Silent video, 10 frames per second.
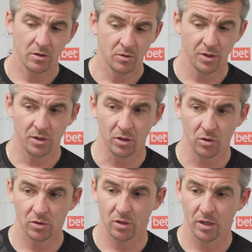You know, they
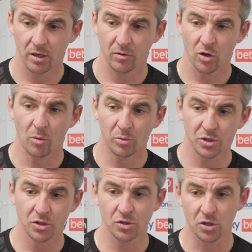looked
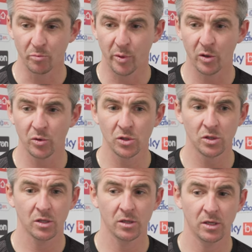competent, composed.